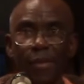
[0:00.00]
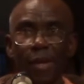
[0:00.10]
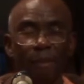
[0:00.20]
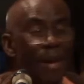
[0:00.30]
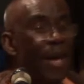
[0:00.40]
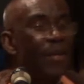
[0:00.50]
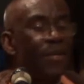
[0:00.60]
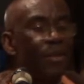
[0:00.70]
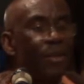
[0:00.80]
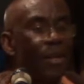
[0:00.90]

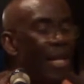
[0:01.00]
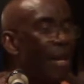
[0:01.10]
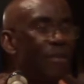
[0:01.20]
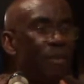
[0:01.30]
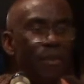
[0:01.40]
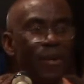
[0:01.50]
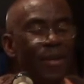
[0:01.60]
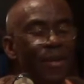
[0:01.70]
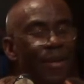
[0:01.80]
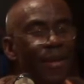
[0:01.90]
but he left his
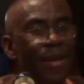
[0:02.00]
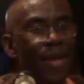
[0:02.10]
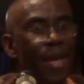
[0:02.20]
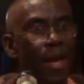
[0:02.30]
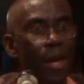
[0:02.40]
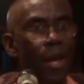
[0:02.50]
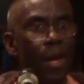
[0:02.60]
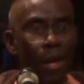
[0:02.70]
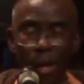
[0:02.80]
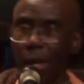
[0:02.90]
body
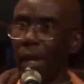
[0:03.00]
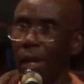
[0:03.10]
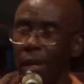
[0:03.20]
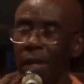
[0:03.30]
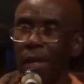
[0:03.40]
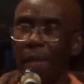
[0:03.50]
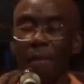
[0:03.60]
in